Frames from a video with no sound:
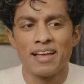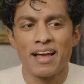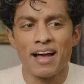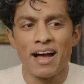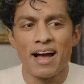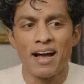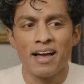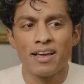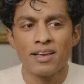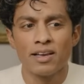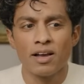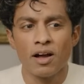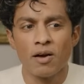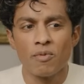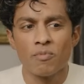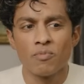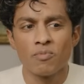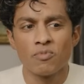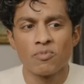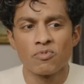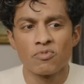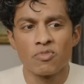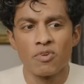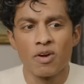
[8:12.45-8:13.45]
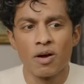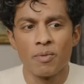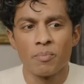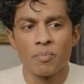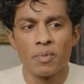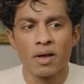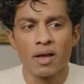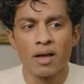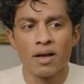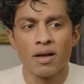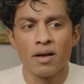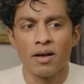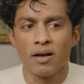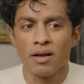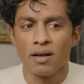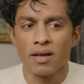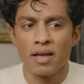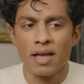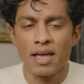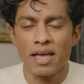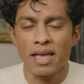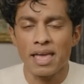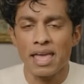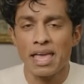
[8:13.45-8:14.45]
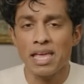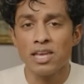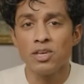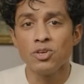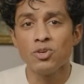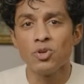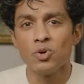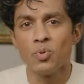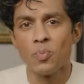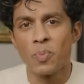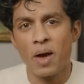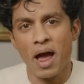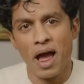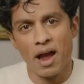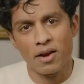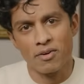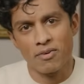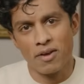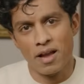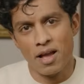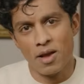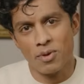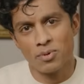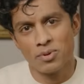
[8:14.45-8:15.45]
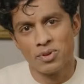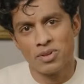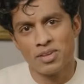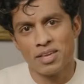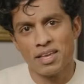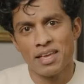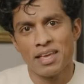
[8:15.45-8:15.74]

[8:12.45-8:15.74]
I come from a Hindu background,